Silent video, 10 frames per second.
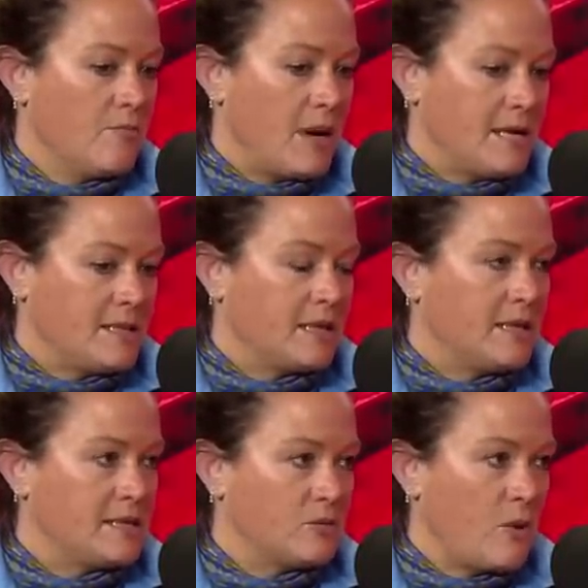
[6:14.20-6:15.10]

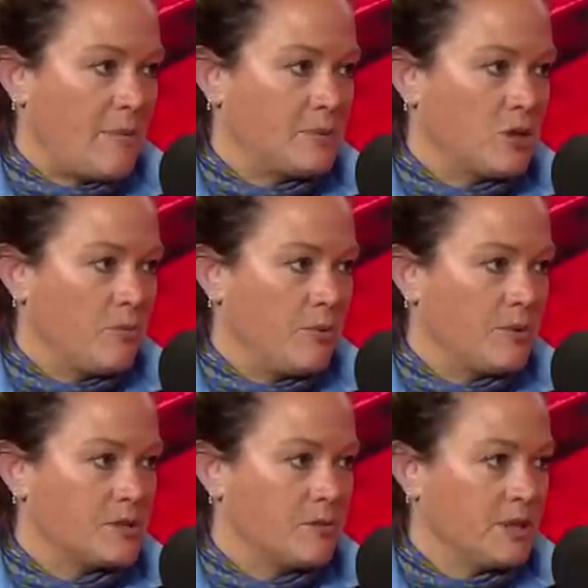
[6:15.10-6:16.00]
basically swept up
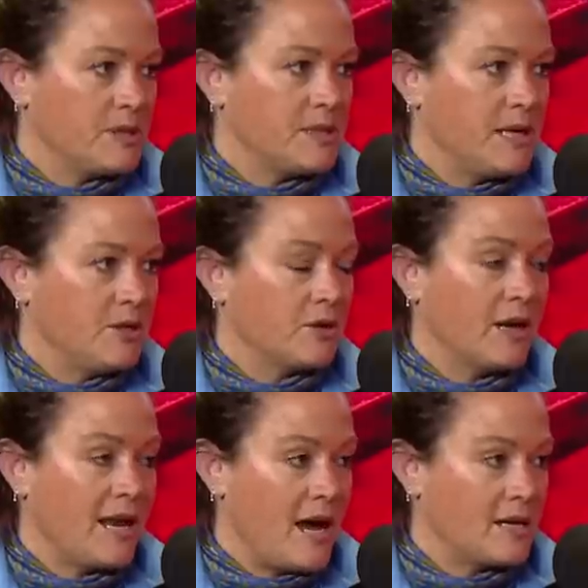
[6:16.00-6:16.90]
some of
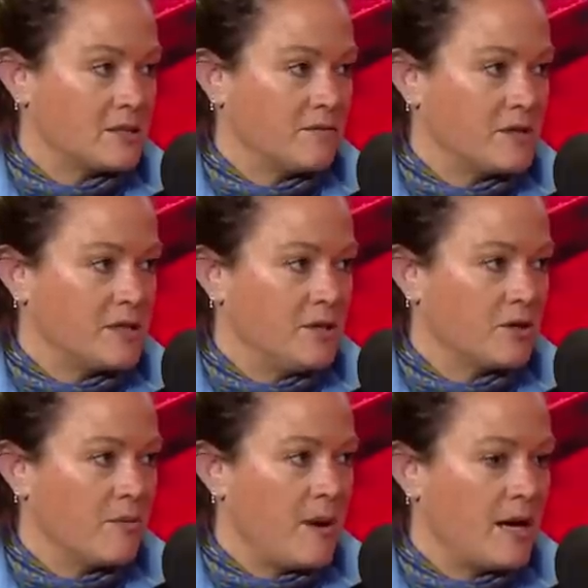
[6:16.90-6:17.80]
the last of the
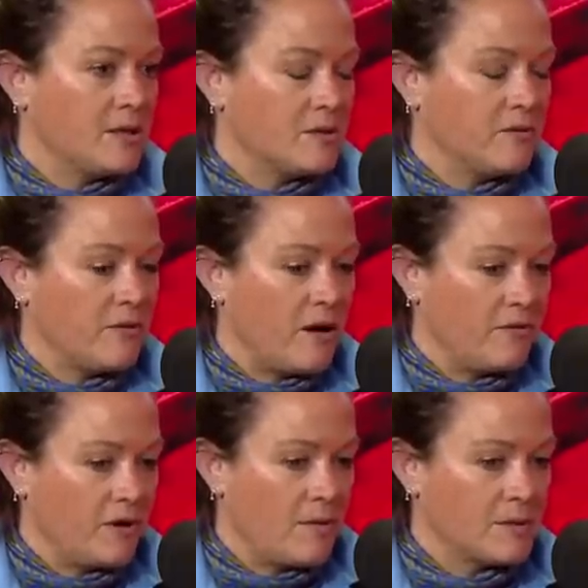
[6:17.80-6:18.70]
senior command of
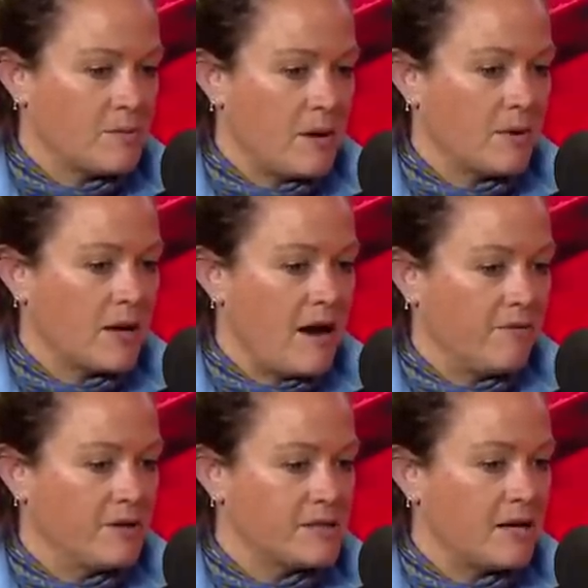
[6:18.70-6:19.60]
Thomas Bomer
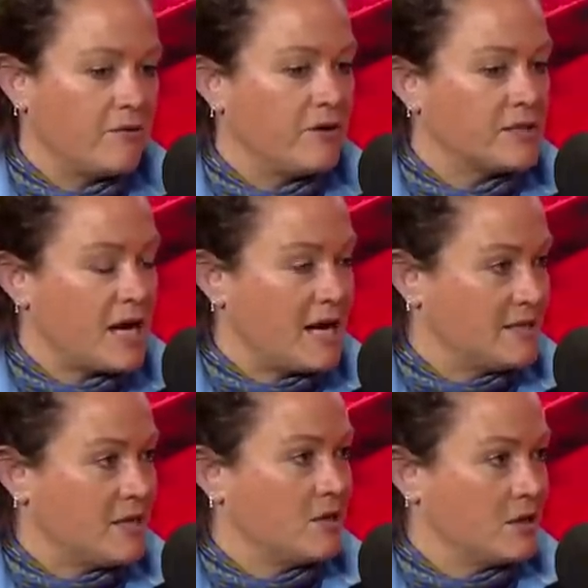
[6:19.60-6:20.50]
Kavanagh's outfit
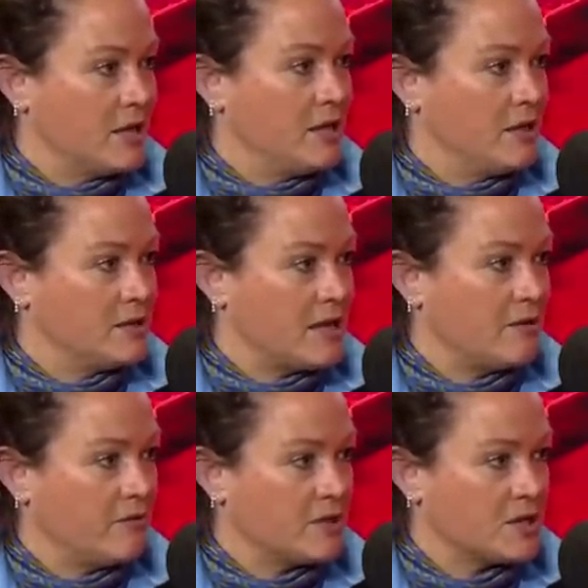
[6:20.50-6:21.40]
and Daniel Kinahan's
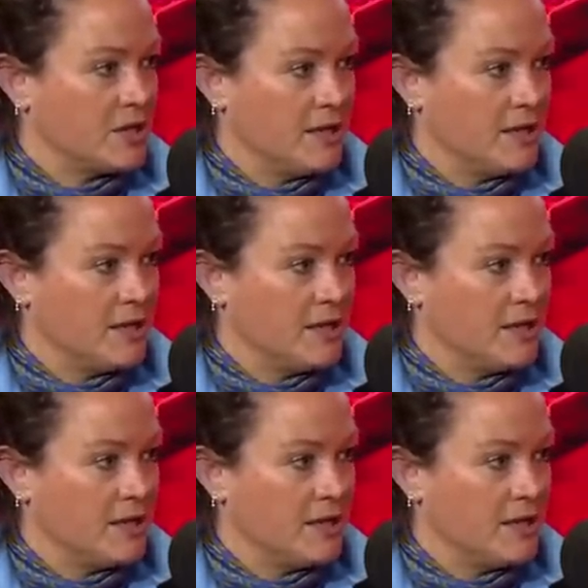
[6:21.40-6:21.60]
outfit.